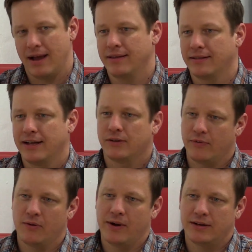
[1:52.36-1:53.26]
I think that's a
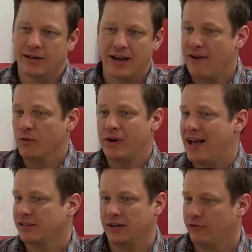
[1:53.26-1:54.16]
fair way to say it. Everyone
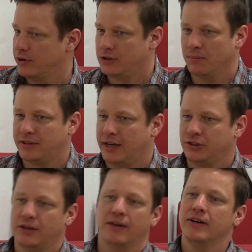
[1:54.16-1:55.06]
has a different
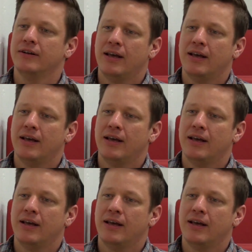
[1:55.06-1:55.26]
interpretation of it.